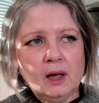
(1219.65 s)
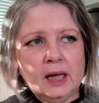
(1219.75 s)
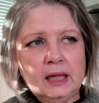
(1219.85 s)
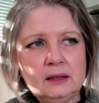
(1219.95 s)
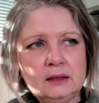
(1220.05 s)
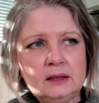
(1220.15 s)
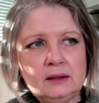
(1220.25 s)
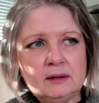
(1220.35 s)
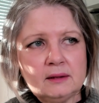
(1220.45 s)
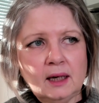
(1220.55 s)
and
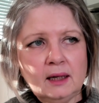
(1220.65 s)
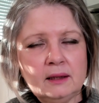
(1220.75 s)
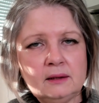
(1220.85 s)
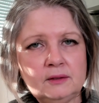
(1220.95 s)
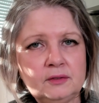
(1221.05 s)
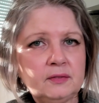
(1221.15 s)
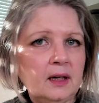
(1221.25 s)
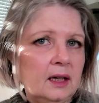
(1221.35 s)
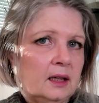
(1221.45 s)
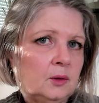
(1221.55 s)
decide if
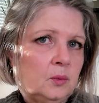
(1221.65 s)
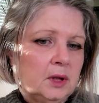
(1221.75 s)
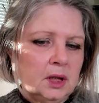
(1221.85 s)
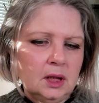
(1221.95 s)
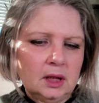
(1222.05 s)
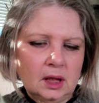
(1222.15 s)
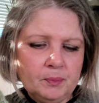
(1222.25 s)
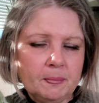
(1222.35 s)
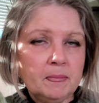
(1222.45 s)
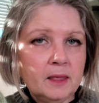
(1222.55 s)
I will
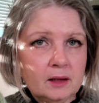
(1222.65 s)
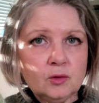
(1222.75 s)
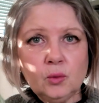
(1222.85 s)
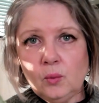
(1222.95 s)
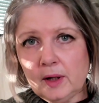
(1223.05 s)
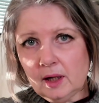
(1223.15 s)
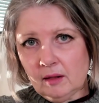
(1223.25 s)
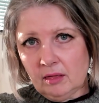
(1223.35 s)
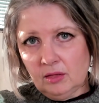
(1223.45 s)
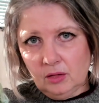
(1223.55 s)
knit
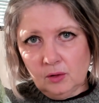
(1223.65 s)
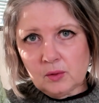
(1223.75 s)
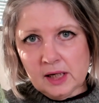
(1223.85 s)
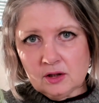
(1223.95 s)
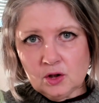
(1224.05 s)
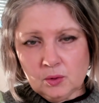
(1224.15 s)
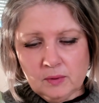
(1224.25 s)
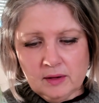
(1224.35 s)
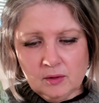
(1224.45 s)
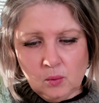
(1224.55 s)
with the rest
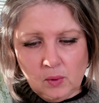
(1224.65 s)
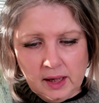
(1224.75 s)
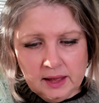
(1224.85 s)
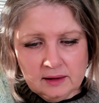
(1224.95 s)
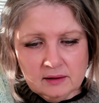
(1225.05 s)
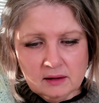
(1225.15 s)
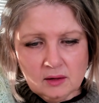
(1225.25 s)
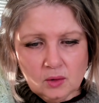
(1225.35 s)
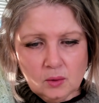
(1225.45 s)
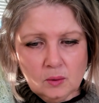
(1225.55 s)
with the white
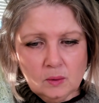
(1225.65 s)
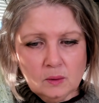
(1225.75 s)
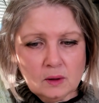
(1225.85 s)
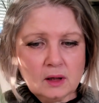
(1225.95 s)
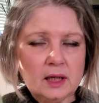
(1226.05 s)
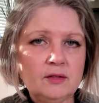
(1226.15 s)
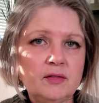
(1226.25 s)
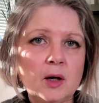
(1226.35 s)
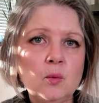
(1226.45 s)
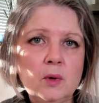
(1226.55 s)
or if
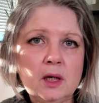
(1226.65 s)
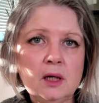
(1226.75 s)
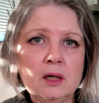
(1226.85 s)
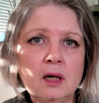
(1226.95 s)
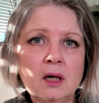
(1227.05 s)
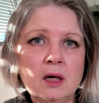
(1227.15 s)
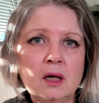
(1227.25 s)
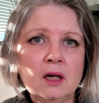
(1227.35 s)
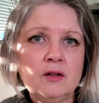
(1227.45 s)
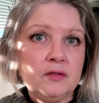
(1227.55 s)
I will
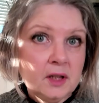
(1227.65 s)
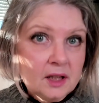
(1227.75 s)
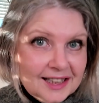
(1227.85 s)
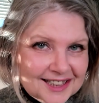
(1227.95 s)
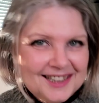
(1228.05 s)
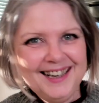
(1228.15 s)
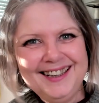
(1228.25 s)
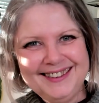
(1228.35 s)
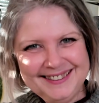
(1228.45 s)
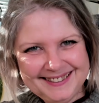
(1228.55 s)
finish
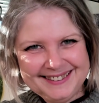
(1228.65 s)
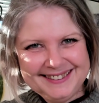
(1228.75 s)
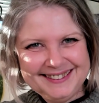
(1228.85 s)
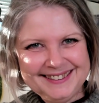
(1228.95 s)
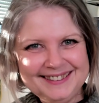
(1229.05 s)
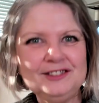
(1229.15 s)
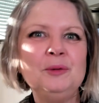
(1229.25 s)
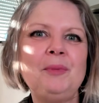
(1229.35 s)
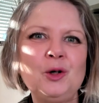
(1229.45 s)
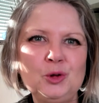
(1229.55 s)
the
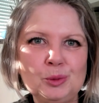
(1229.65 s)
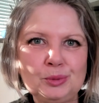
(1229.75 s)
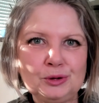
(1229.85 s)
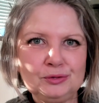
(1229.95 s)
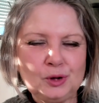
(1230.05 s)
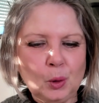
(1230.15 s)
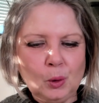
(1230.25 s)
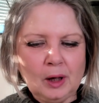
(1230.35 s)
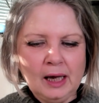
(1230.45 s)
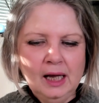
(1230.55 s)
powder puff
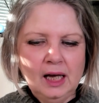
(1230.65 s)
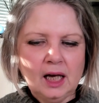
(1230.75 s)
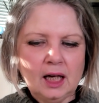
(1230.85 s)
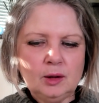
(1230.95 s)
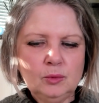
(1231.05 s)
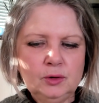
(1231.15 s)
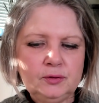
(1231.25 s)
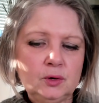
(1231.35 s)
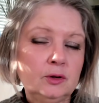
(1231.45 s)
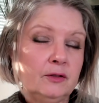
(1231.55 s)
cowl and
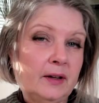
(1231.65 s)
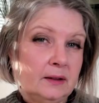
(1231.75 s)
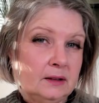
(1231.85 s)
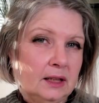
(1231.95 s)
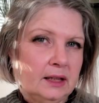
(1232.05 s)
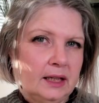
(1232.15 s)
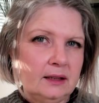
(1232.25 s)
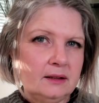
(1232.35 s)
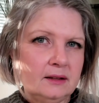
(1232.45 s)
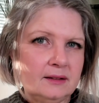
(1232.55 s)
move to the
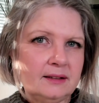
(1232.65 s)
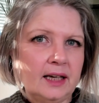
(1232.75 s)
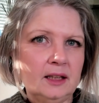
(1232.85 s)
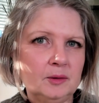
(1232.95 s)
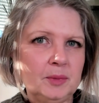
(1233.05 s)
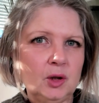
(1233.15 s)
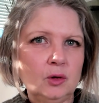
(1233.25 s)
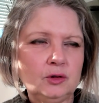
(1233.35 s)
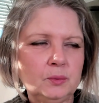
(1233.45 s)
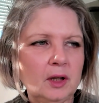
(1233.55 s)
variegated cyan,
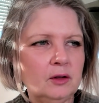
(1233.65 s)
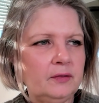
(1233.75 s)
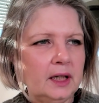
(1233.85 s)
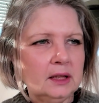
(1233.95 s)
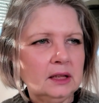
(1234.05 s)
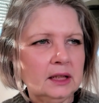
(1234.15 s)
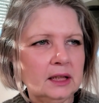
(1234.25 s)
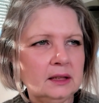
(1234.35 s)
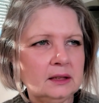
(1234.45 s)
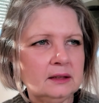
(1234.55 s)
because with the
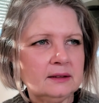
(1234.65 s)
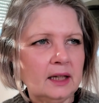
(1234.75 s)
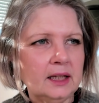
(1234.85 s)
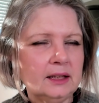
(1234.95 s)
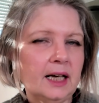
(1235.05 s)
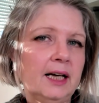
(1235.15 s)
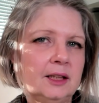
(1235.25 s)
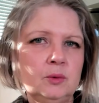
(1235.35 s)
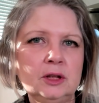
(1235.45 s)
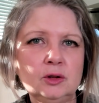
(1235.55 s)
variegated cyan I
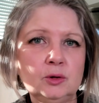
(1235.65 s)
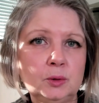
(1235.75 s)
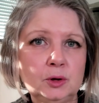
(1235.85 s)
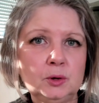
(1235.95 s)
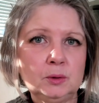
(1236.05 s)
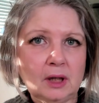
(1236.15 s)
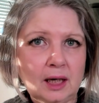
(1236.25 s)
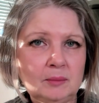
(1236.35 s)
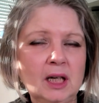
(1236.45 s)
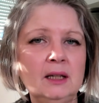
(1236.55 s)
had 100
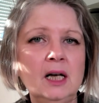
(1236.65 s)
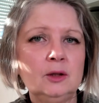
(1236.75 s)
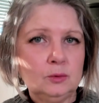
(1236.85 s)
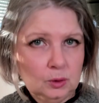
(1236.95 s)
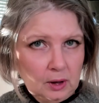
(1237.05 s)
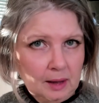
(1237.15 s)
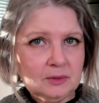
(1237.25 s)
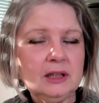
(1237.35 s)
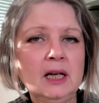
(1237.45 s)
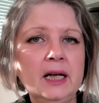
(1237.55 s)

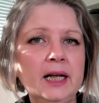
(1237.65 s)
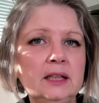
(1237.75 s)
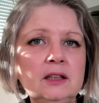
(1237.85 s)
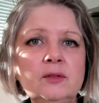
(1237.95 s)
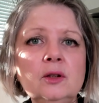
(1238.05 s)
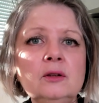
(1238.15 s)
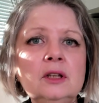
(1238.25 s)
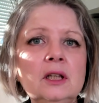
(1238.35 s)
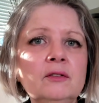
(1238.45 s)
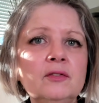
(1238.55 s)
grams, and even
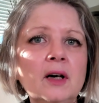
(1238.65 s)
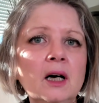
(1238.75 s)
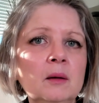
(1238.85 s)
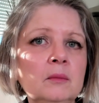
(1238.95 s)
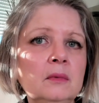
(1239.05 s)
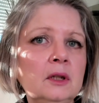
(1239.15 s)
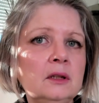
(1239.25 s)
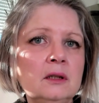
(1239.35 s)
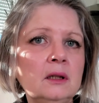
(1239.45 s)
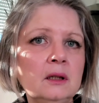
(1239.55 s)
if I'm
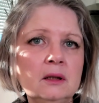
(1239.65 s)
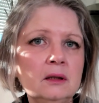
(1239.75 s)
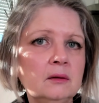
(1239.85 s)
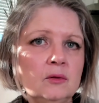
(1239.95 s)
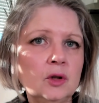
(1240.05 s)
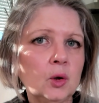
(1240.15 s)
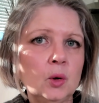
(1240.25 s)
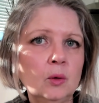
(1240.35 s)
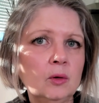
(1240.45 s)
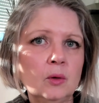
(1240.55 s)
knitting the
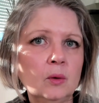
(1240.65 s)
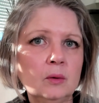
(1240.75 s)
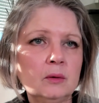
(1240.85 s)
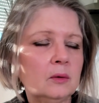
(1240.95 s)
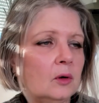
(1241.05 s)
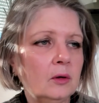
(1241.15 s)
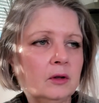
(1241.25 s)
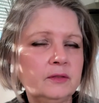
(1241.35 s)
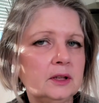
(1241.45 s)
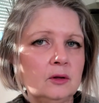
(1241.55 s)
cowl, all
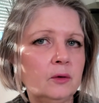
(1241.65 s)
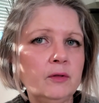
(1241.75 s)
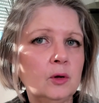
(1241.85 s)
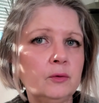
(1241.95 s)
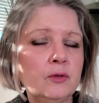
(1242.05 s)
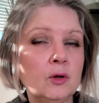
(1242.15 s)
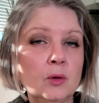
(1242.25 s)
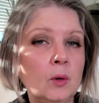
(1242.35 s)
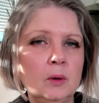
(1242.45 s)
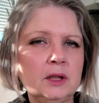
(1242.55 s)
of the
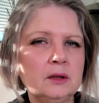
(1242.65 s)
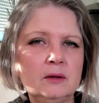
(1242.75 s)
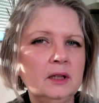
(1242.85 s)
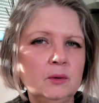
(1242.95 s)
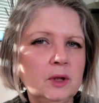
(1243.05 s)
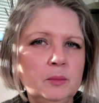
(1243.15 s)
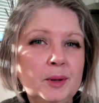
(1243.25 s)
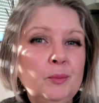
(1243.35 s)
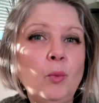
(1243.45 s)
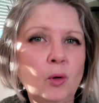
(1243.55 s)
cowl, there will be
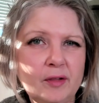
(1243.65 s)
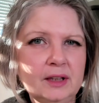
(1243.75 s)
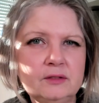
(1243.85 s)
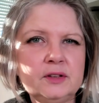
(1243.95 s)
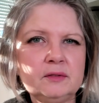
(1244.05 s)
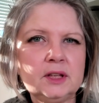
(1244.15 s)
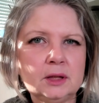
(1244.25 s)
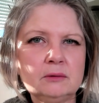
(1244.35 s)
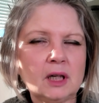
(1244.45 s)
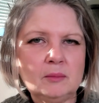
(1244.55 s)
more than 50
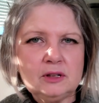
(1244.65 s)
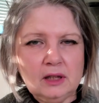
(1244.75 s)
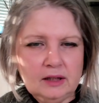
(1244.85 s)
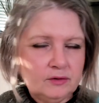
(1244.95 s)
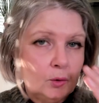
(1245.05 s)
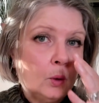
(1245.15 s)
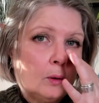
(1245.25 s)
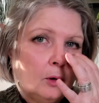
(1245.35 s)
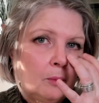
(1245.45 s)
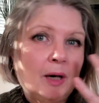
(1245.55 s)
grams left,
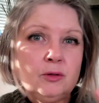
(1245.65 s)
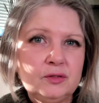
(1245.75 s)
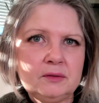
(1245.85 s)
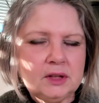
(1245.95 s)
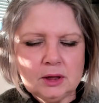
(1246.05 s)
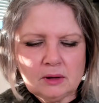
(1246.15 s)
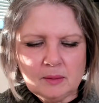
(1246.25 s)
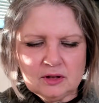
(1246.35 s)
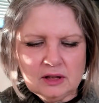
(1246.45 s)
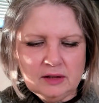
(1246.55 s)
or about 50
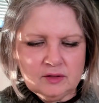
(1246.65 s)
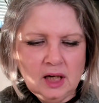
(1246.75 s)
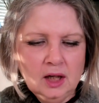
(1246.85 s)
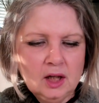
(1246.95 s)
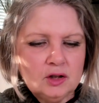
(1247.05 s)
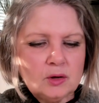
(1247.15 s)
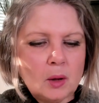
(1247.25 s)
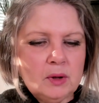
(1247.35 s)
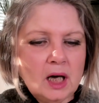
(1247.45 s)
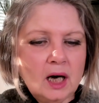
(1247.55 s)
grams left, so I
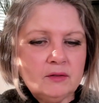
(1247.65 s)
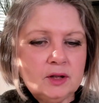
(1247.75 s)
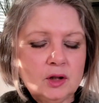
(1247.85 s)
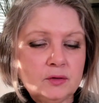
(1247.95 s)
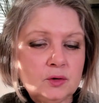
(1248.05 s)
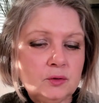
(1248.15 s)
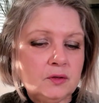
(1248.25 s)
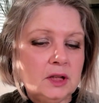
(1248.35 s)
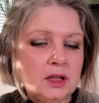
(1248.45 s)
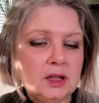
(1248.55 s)
will have enough to
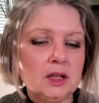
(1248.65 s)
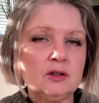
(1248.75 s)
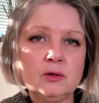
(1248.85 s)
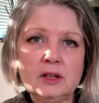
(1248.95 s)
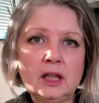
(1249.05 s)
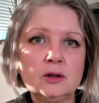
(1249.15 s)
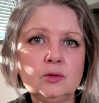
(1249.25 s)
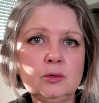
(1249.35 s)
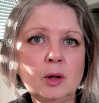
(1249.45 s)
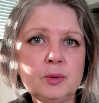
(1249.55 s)
finish it. So there are
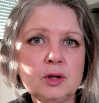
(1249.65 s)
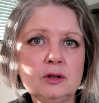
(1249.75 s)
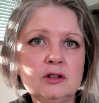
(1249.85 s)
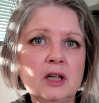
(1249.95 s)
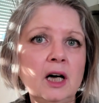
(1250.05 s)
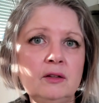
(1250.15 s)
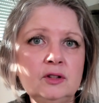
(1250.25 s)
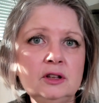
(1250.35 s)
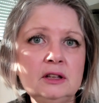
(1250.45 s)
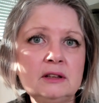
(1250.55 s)
two options. I
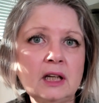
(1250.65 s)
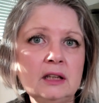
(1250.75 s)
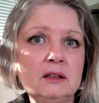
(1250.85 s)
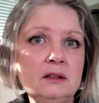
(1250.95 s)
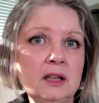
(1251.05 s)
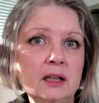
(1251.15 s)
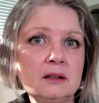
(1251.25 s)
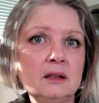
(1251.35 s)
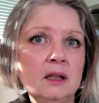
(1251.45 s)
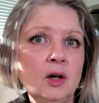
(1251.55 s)
haven't decided
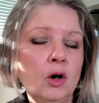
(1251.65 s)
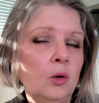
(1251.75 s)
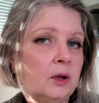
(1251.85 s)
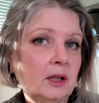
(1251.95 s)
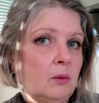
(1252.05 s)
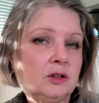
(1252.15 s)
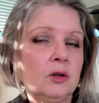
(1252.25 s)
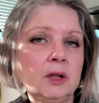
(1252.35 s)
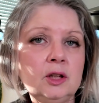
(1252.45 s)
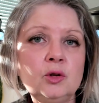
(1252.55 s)
yet what I was
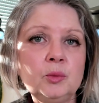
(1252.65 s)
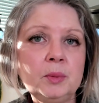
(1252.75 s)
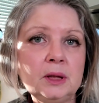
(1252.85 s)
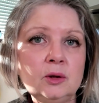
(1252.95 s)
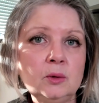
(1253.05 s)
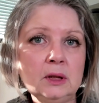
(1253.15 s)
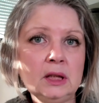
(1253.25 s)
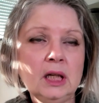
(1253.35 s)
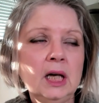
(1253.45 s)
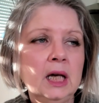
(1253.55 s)
going to be
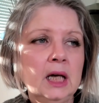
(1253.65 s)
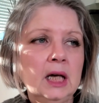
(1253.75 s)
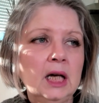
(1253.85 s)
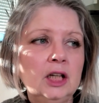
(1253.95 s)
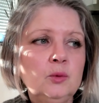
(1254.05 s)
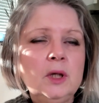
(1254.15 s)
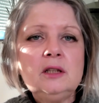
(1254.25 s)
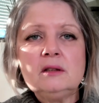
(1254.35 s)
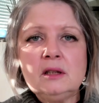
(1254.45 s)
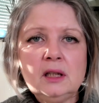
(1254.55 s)
doing, and we'll
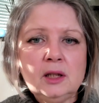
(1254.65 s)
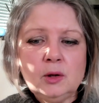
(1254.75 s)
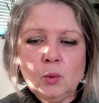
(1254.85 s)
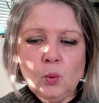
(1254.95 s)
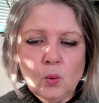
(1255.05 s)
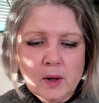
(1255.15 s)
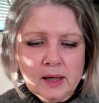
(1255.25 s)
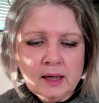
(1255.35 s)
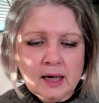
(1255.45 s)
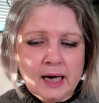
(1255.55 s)
see
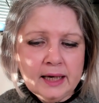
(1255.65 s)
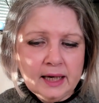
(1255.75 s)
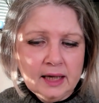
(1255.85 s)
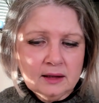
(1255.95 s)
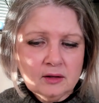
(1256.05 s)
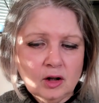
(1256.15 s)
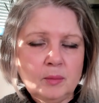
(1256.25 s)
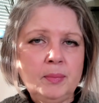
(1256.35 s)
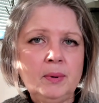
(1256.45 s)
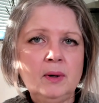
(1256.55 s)
where I end
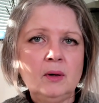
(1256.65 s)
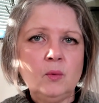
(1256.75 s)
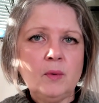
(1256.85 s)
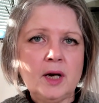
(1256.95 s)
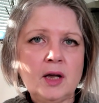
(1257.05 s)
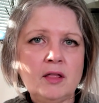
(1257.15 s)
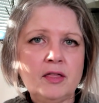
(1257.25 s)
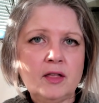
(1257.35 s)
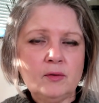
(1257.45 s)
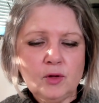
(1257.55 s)
up
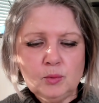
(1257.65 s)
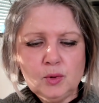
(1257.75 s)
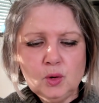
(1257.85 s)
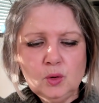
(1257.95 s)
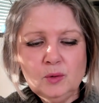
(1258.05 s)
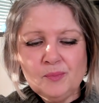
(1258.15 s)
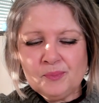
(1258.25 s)
with the blue.